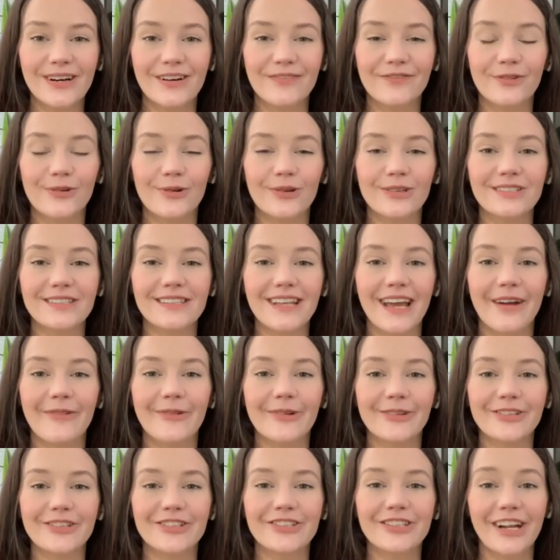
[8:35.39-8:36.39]
Of course, I
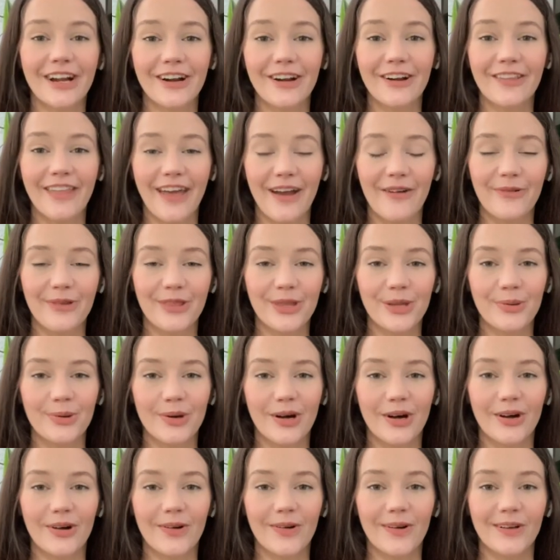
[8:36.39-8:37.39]
will share that with you
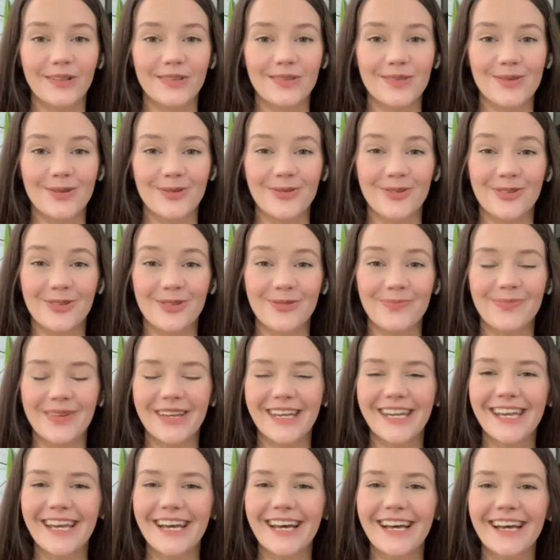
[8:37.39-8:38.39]
all on social
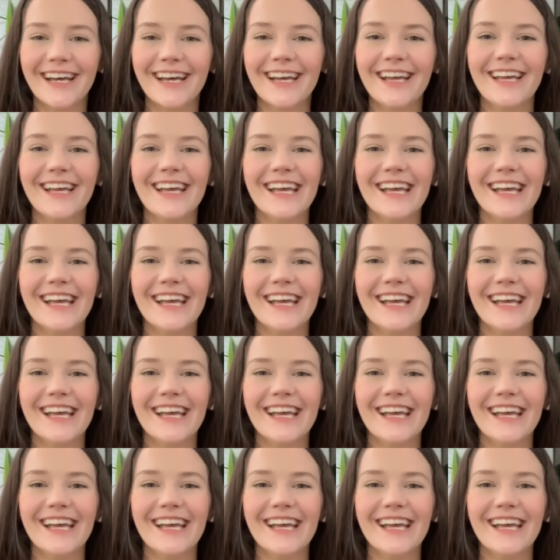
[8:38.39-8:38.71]
media.